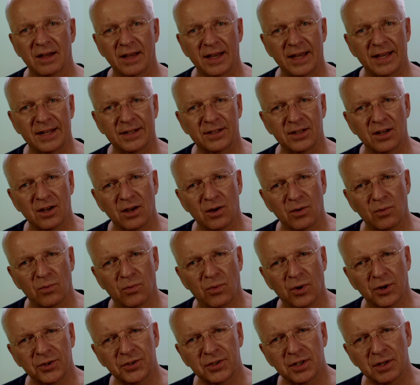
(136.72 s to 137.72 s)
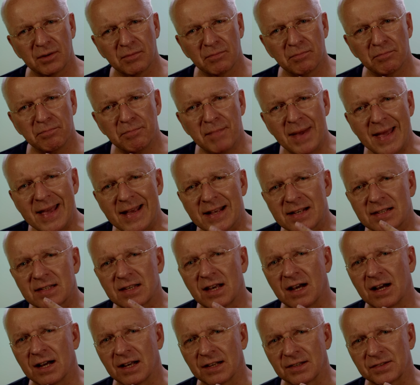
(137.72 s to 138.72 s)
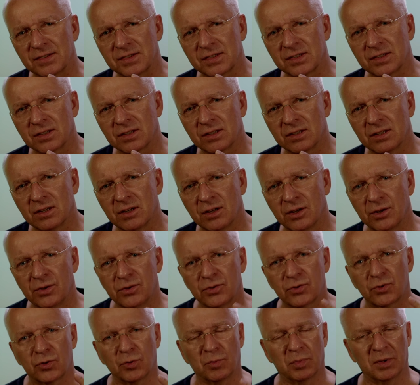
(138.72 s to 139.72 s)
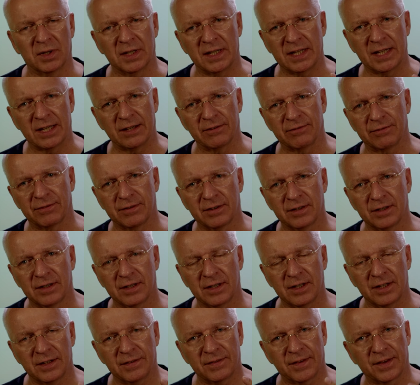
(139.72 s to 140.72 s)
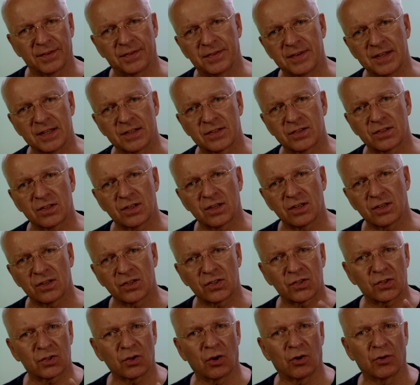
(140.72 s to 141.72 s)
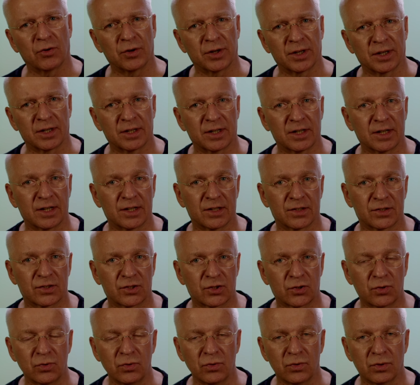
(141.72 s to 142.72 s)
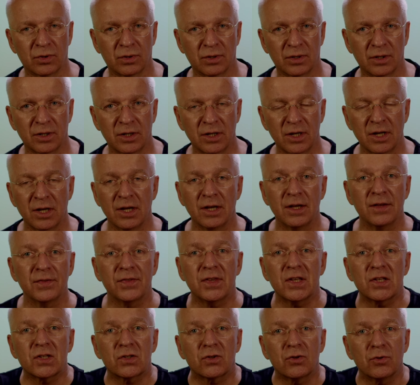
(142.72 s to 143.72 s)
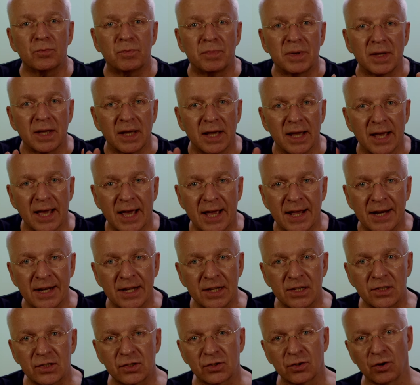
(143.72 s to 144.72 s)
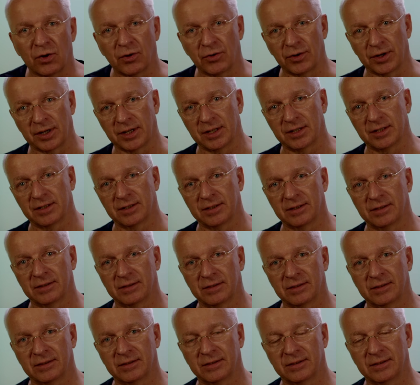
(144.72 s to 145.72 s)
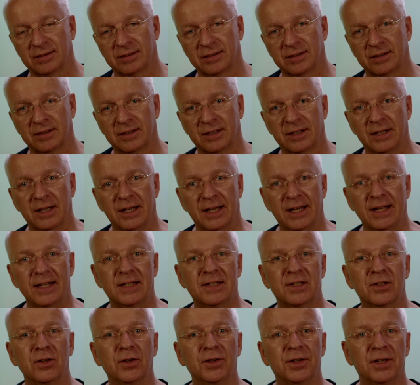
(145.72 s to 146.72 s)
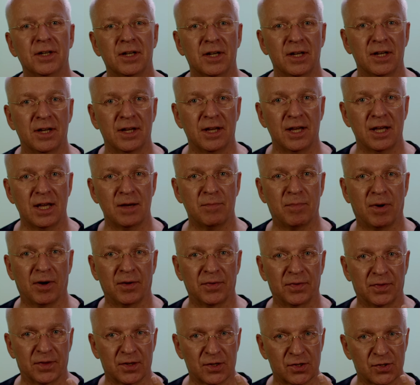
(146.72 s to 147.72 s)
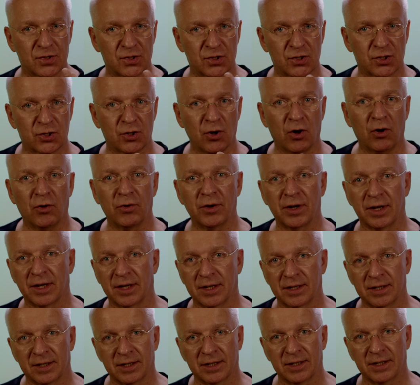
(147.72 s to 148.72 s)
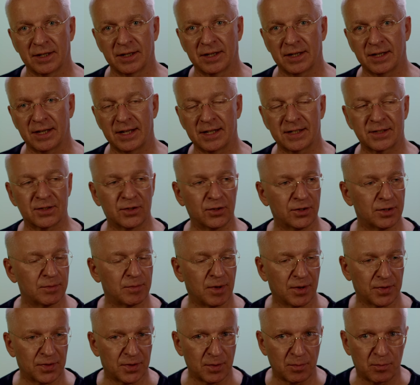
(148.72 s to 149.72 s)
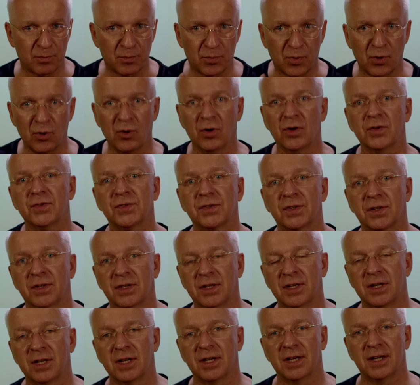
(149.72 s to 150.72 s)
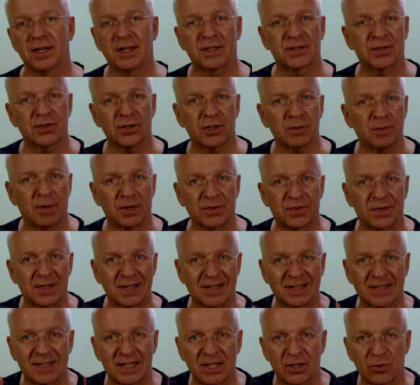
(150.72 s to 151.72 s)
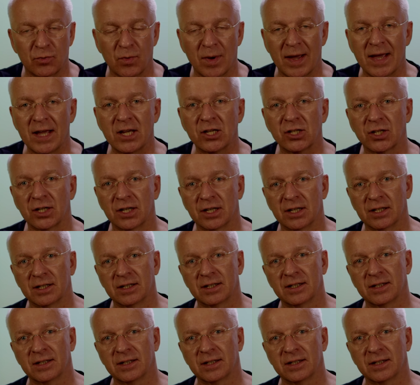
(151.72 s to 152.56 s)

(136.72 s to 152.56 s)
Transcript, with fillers: And what makes us to believe that this story is true? This could be any story. It's not about the story. It's not about the person. It's not about the situation.